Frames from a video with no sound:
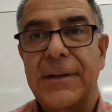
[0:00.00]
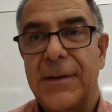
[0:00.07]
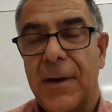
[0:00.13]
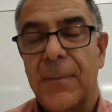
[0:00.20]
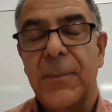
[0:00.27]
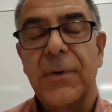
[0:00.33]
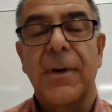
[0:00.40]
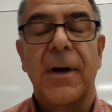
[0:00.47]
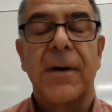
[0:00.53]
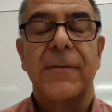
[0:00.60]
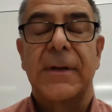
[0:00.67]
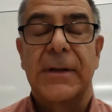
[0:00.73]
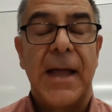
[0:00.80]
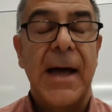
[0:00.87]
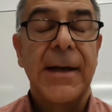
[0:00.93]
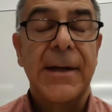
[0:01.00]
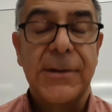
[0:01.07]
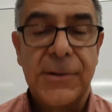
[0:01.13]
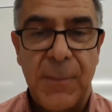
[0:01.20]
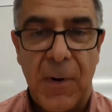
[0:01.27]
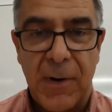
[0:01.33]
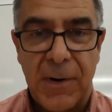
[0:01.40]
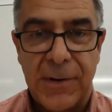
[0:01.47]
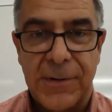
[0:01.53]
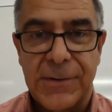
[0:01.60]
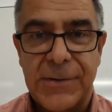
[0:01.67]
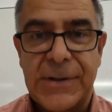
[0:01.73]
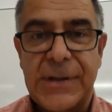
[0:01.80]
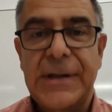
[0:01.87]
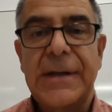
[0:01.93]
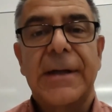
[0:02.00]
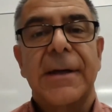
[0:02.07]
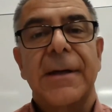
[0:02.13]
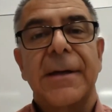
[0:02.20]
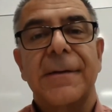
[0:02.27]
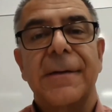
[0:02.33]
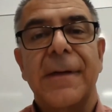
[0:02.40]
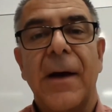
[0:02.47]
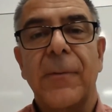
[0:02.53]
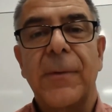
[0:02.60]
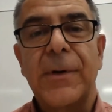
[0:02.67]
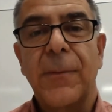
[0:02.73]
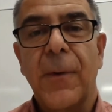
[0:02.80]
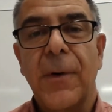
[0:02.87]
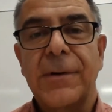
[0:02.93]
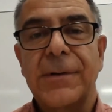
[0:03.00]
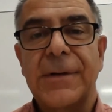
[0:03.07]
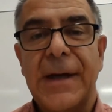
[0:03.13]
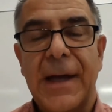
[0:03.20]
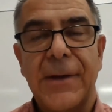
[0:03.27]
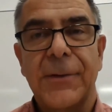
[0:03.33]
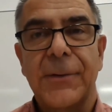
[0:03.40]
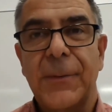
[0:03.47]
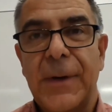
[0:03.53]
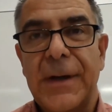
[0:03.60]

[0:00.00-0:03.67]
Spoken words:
a number of alliance partners that we work together